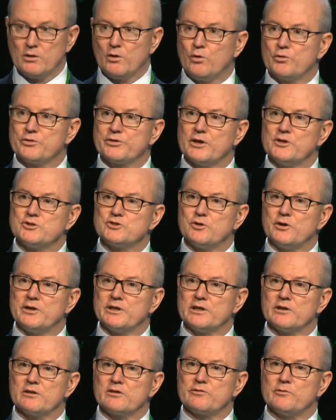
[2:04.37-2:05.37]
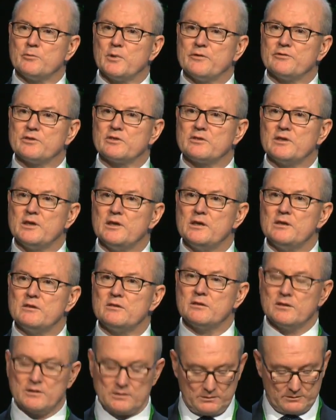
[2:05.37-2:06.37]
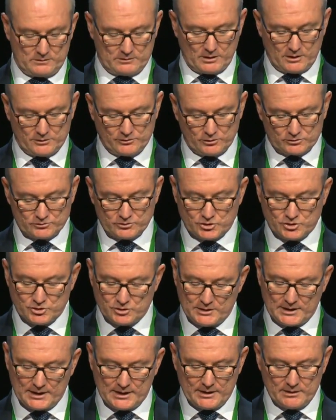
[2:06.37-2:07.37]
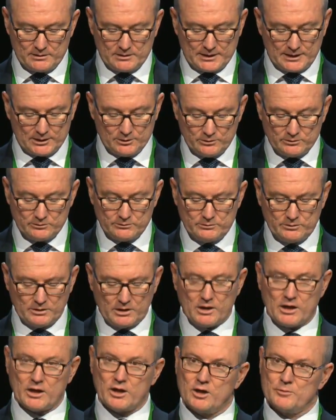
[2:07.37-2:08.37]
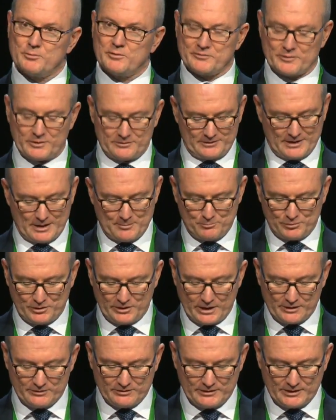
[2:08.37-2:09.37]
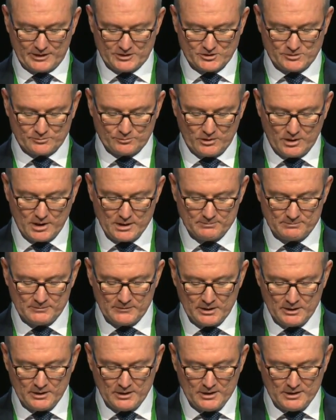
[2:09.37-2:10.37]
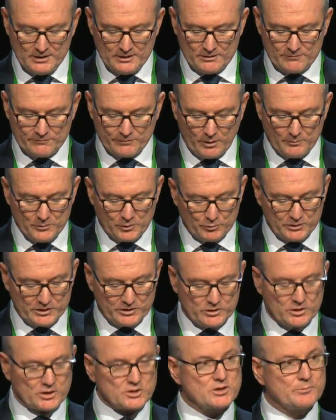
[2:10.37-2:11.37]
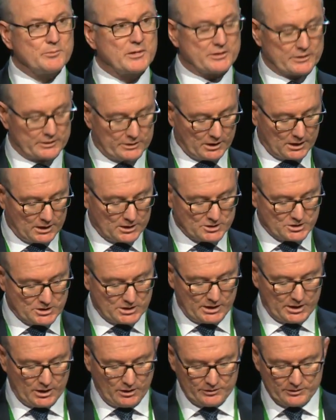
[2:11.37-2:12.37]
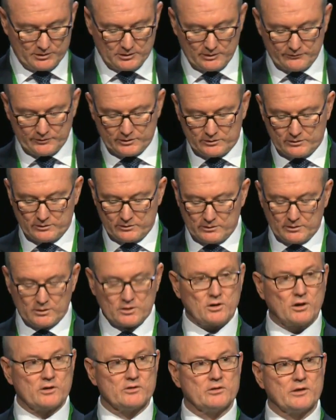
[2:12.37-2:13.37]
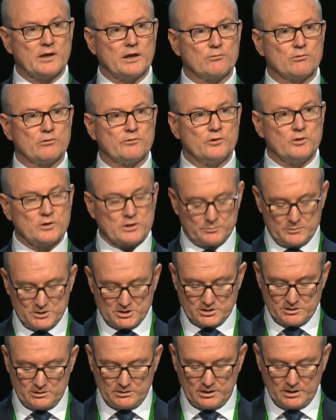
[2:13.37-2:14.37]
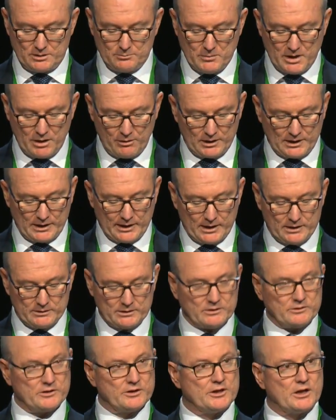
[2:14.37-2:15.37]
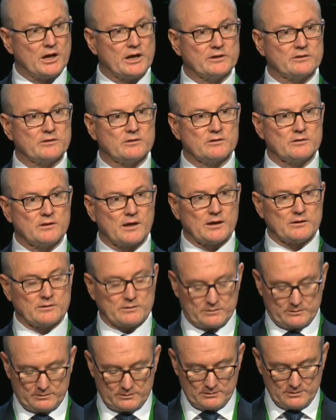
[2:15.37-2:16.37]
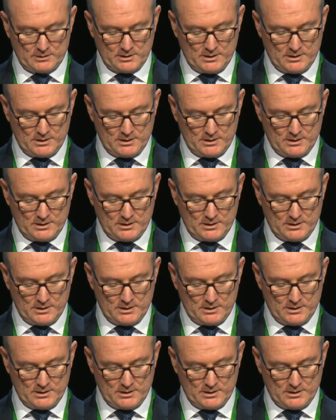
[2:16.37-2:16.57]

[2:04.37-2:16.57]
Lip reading: Also joining us from overseas is Dr. Shule Kalugu, I hope I've got that pronunciation right, from the Research and Methodology Health Services Cost and Review Commission in Maryland in the United States.